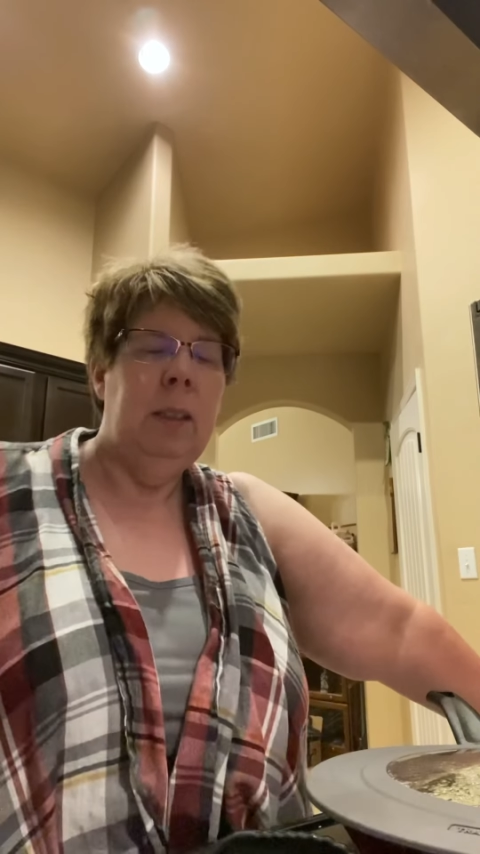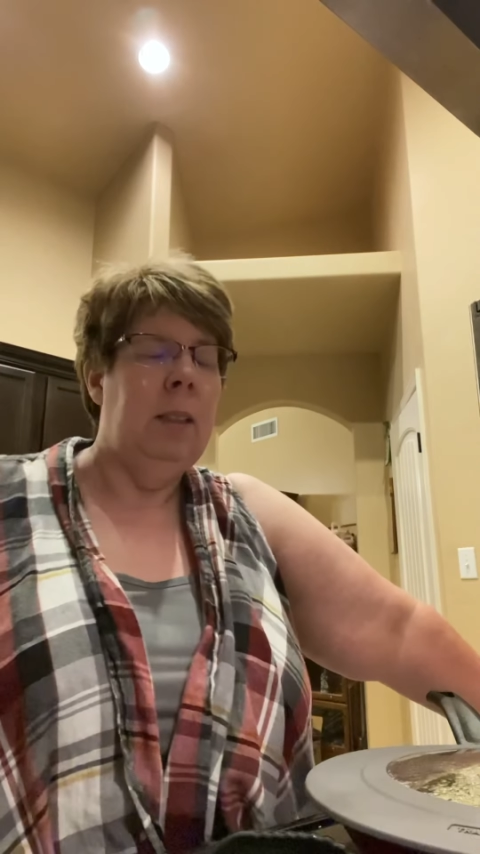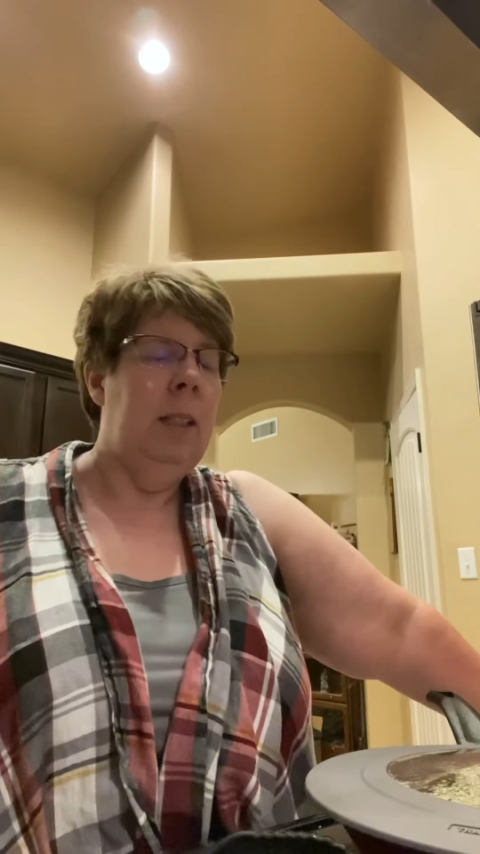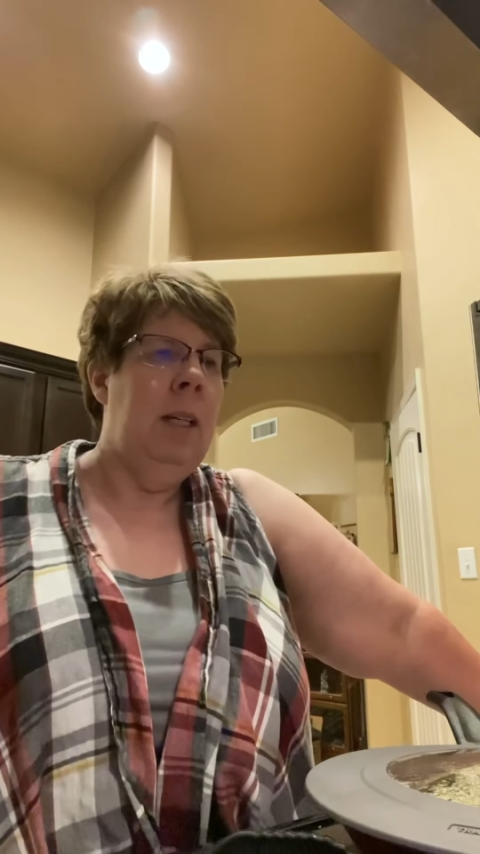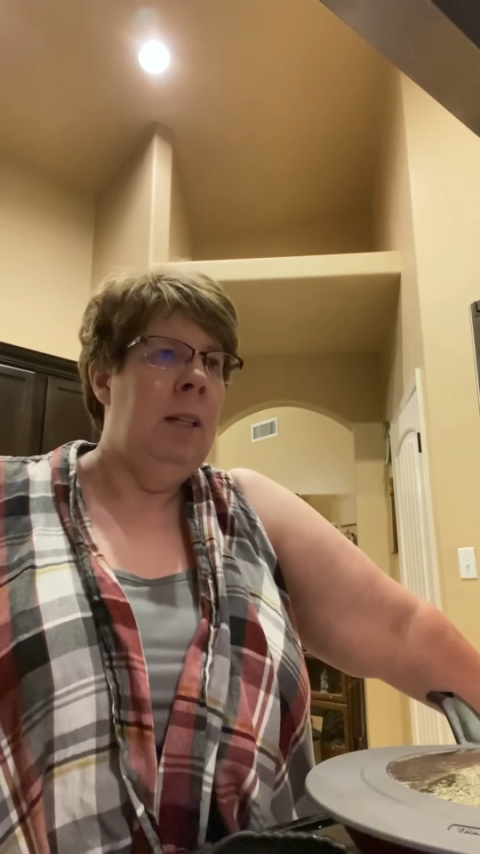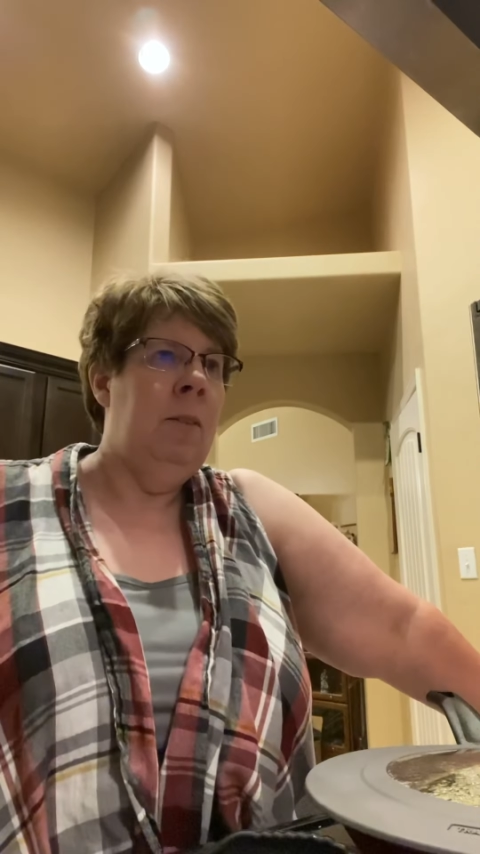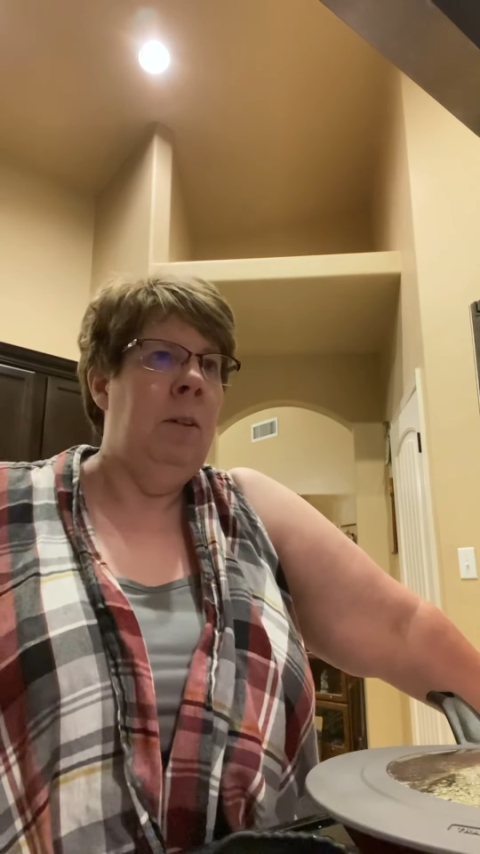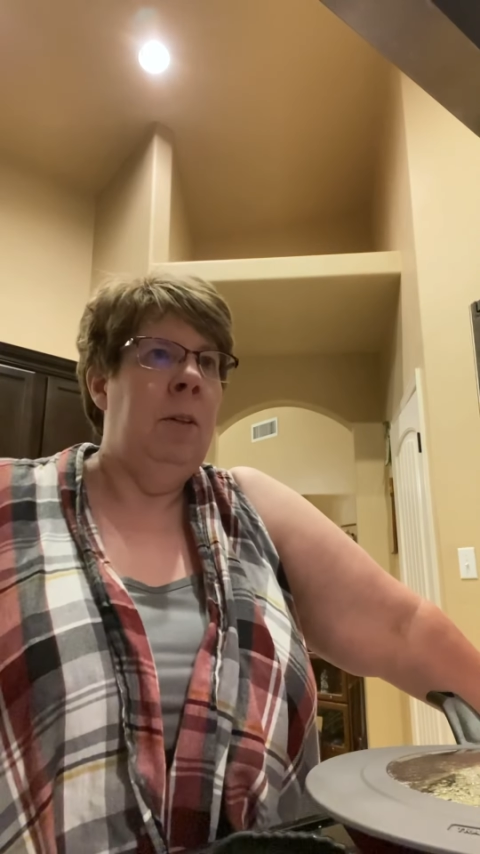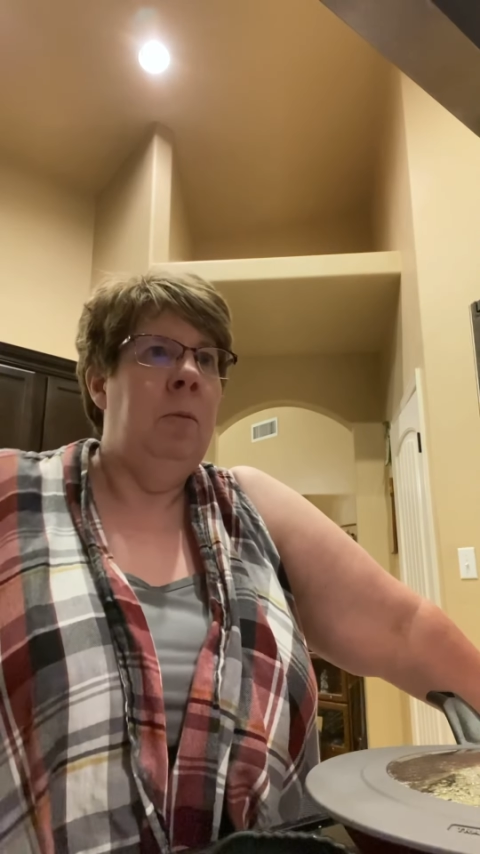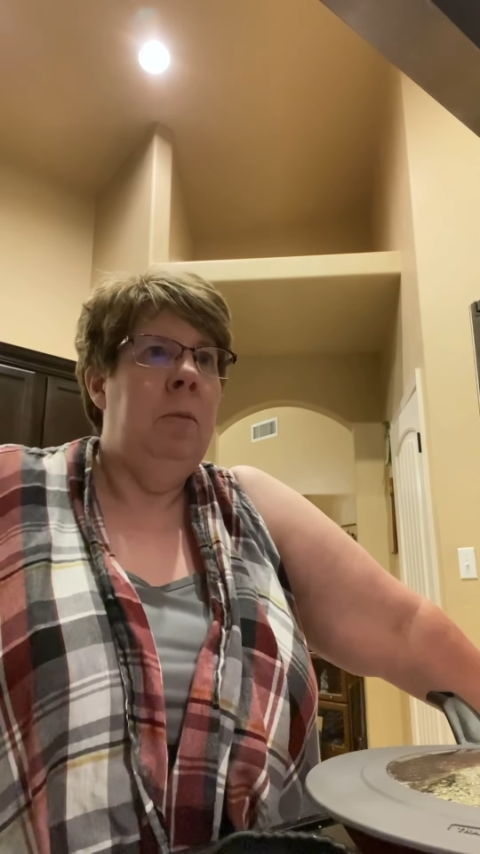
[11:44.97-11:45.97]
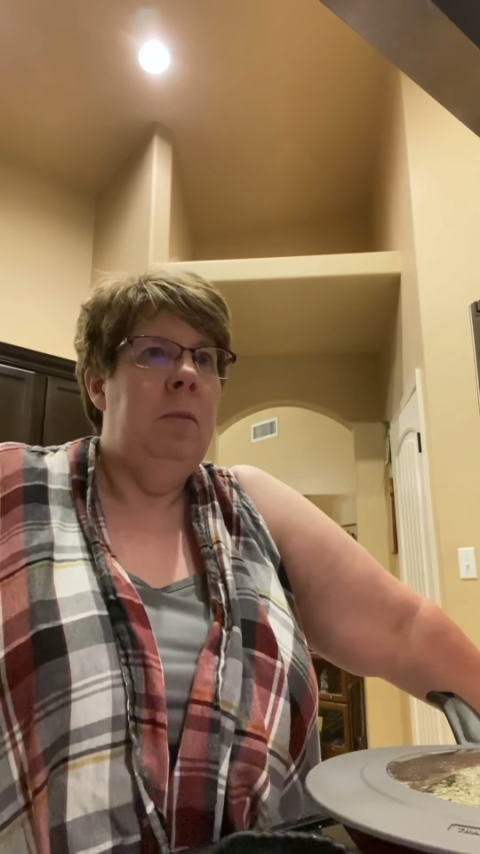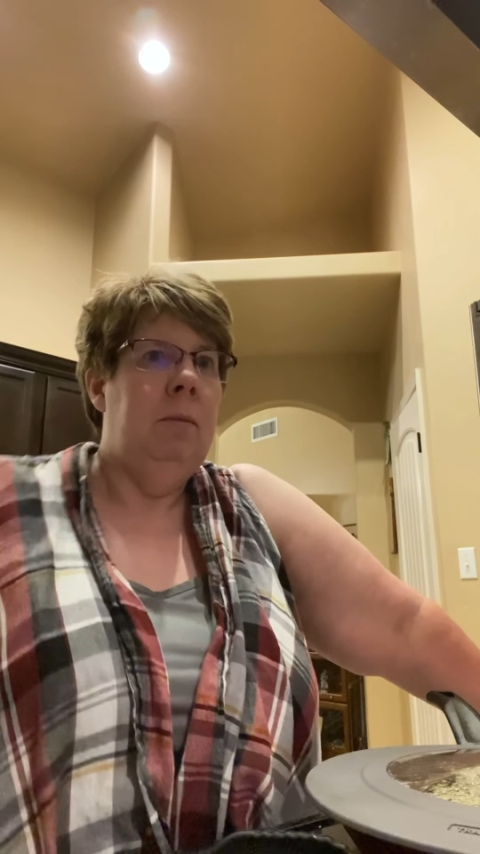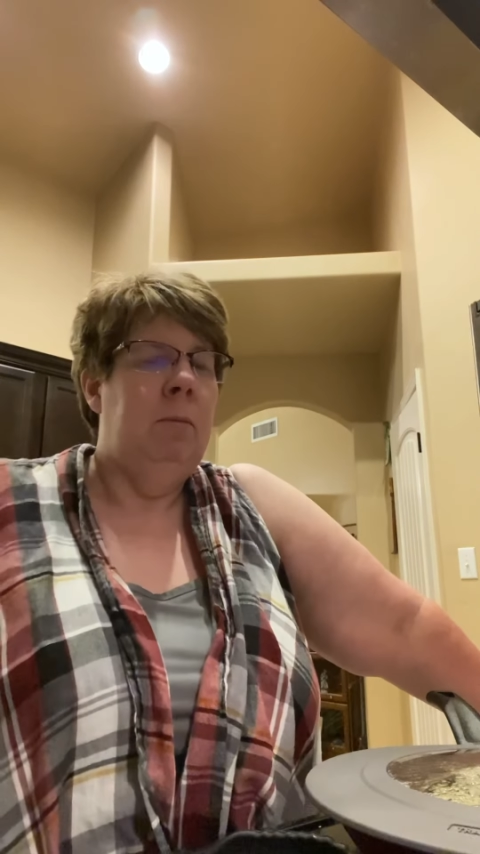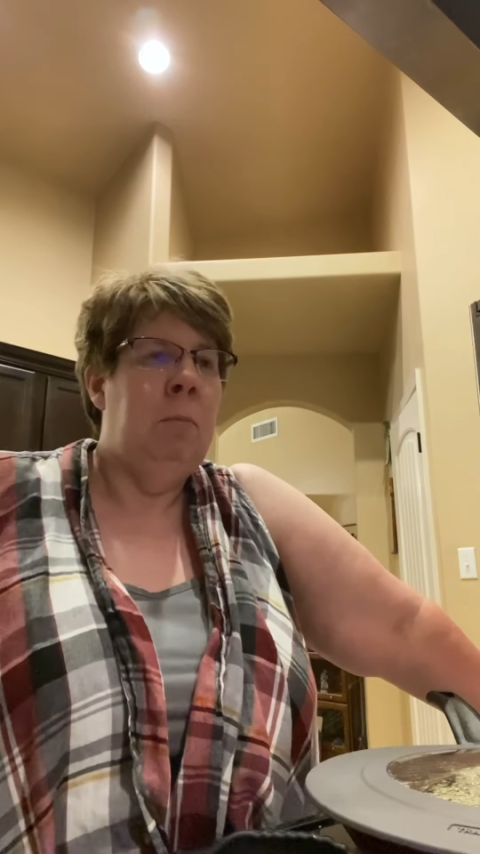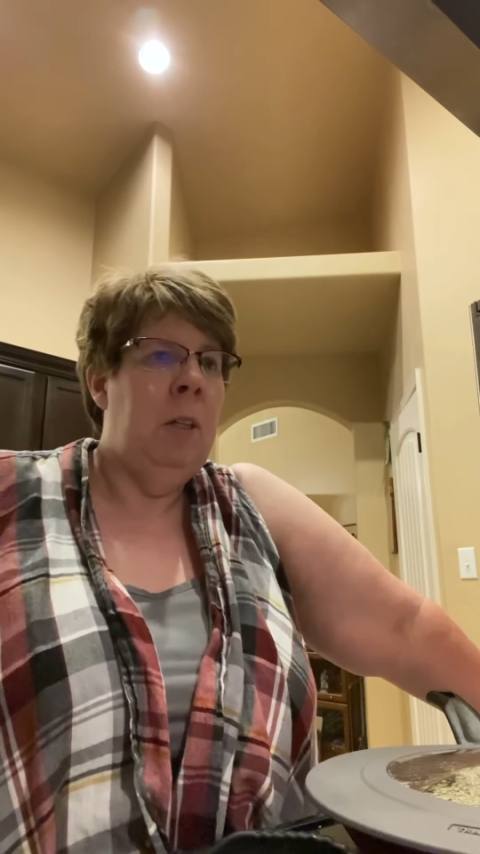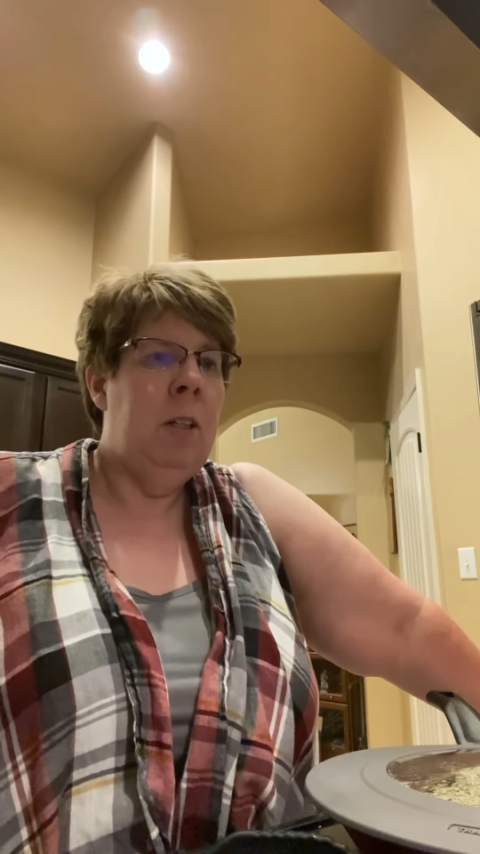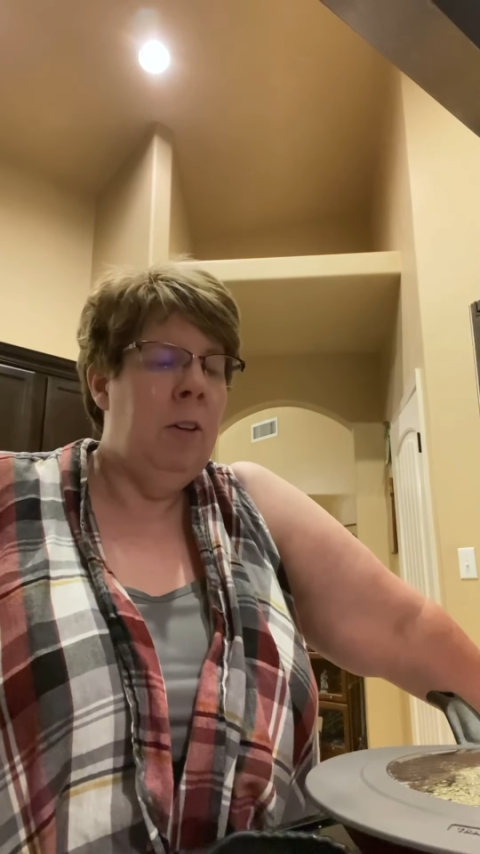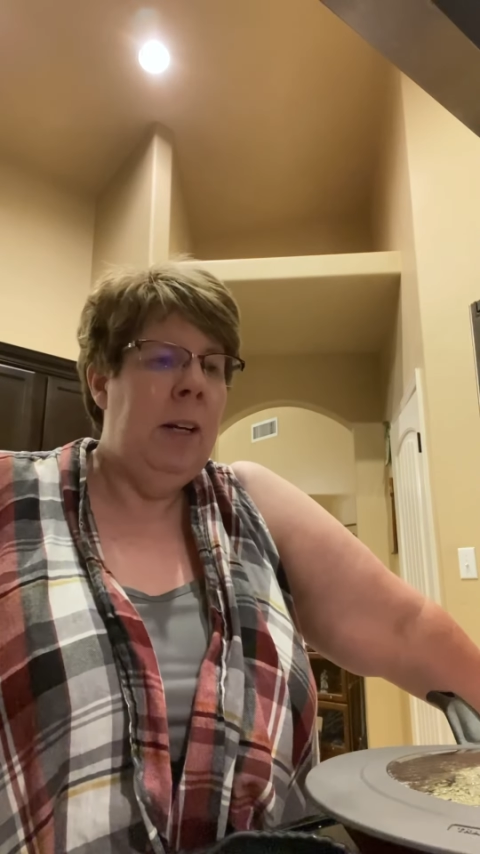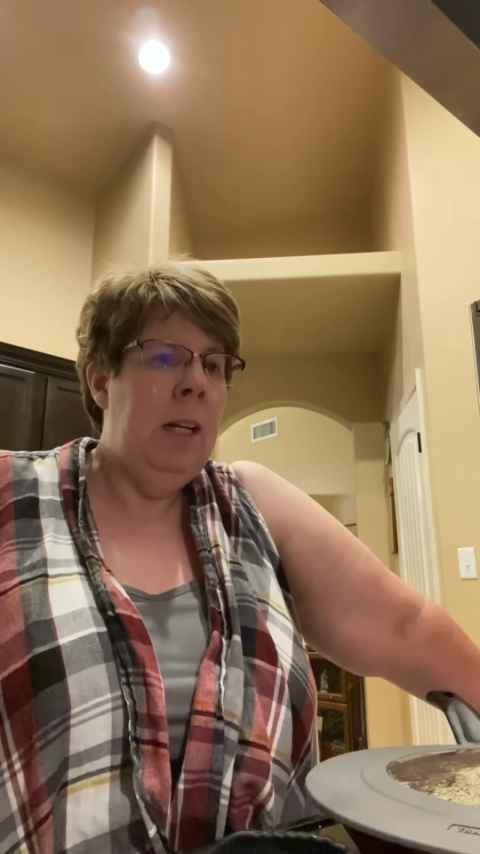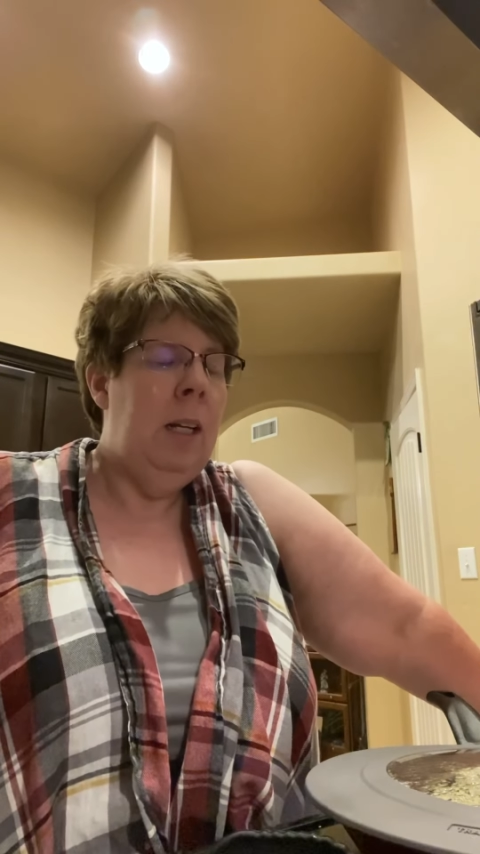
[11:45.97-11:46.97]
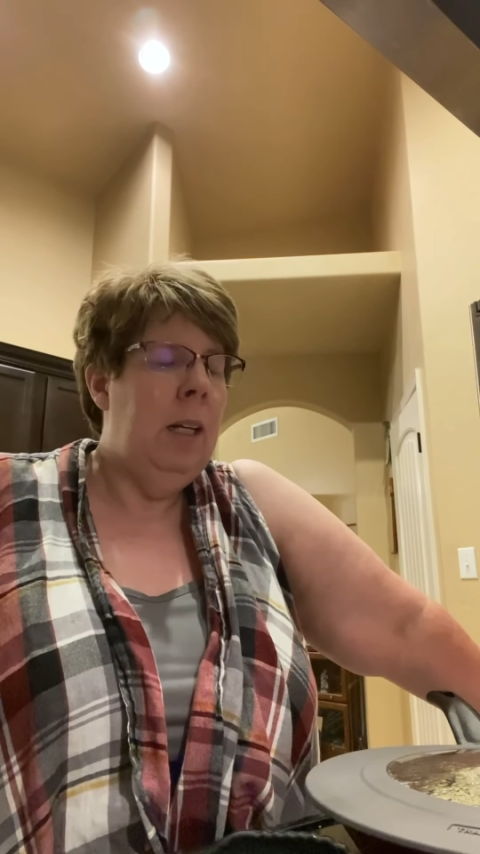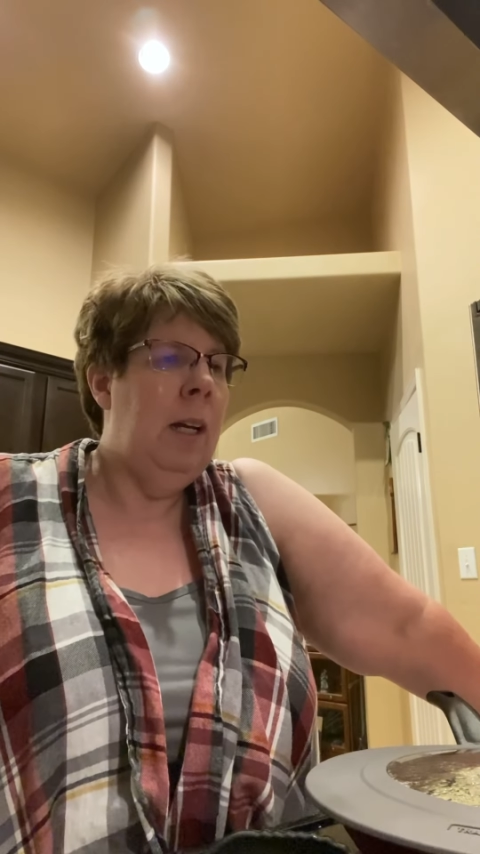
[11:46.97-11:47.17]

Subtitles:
I don't know, mercury.